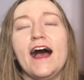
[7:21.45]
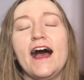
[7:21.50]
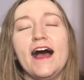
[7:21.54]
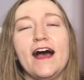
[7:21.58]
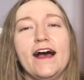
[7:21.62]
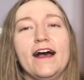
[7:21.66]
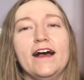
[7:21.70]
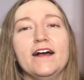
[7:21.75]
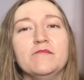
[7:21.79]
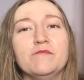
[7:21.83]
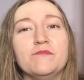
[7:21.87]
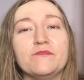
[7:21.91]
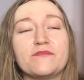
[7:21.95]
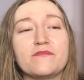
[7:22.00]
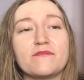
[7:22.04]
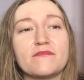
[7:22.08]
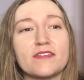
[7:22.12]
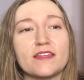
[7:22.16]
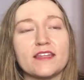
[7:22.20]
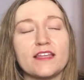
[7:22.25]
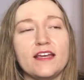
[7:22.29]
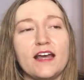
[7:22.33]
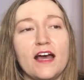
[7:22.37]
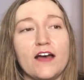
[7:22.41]
Um,
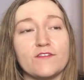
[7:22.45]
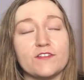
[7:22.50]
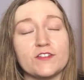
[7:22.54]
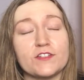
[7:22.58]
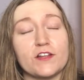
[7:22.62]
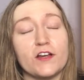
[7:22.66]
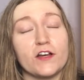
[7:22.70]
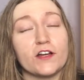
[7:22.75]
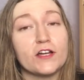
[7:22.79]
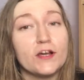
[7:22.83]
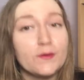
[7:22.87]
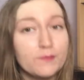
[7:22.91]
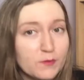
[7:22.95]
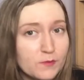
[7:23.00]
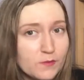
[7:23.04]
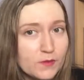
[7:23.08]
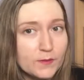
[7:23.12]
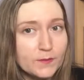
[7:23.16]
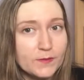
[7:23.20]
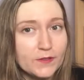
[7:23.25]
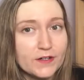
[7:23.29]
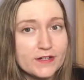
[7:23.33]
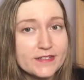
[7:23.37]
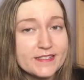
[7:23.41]
I've just got a couple
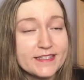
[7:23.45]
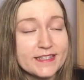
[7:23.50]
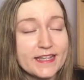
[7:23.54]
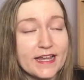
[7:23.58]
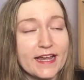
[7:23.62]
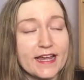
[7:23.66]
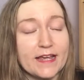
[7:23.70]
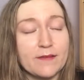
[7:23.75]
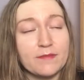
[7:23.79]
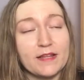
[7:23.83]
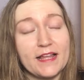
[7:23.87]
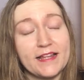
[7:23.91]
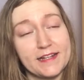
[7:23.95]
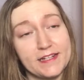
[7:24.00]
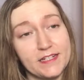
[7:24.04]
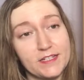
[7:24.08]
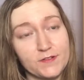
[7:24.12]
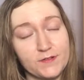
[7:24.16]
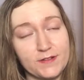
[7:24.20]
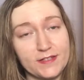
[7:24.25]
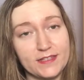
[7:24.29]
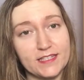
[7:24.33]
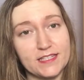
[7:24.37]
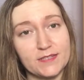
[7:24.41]
more books that I am planning
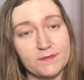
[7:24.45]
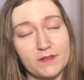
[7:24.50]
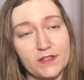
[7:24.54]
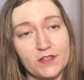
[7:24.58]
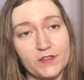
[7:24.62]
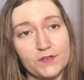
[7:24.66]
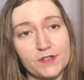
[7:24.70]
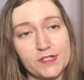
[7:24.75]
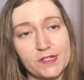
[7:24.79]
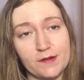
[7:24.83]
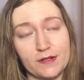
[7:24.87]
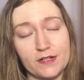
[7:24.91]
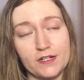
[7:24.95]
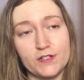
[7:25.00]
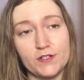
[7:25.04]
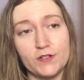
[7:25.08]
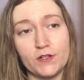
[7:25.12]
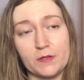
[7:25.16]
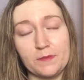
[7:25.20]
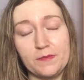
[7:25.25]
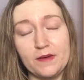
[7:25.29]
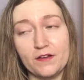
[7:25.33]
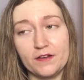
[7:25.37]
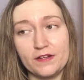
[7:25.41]
to read this month, which I'm going to
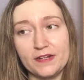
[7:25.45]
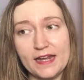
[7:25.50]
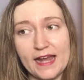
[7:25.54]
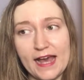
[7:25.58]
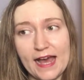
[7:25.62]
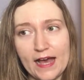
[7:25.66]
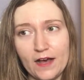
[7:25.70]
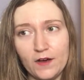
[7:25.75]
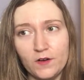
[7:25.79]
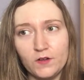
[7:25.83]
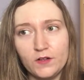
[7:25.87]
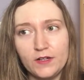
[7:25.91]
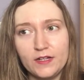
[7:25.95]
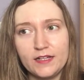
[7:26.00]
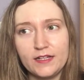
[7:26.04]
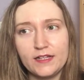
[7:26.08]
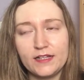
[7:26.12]
talk about now.